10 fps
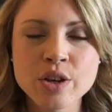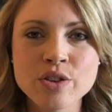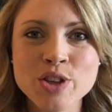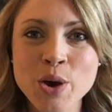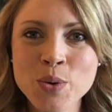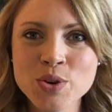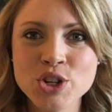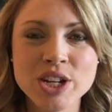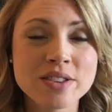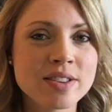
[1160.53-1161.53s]
So
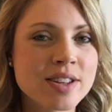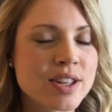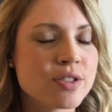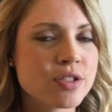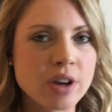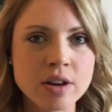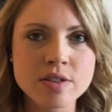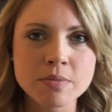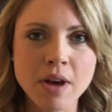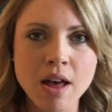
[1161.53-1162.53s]
just start
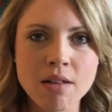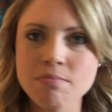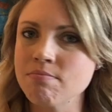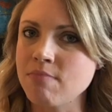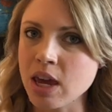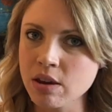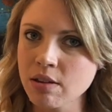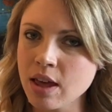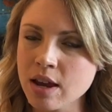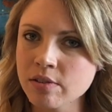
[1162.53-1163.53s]
small, make your
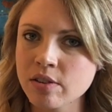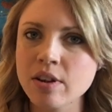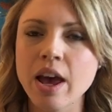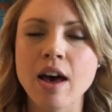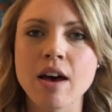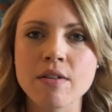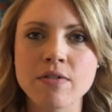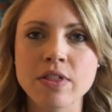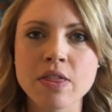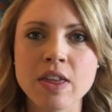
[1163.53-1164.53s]
list
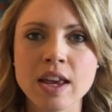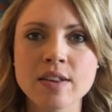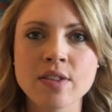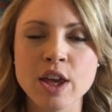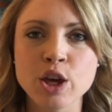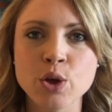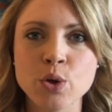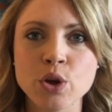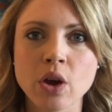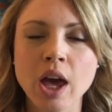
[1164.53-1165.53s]
of the things that
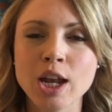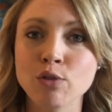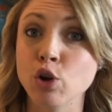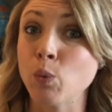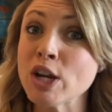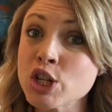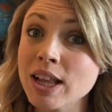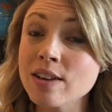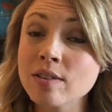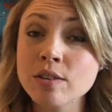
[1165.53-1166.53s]
you're kind of your wish
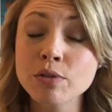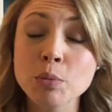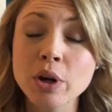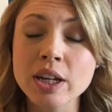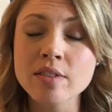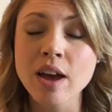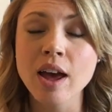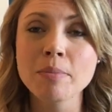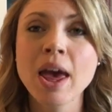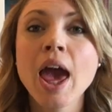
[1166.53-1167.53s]
list for morning
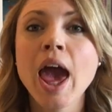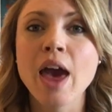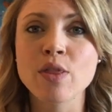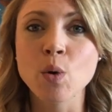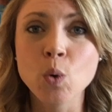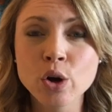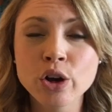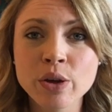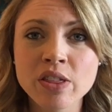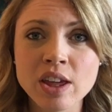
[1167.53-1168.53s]
time and the order
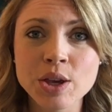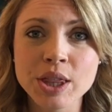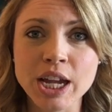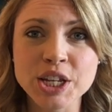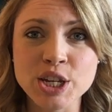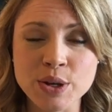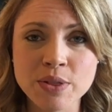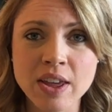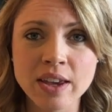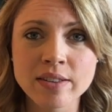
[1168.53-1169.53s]
you think you'd like to do
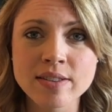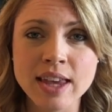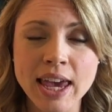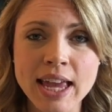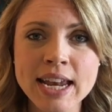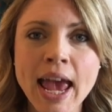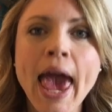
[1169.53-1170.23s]
things in,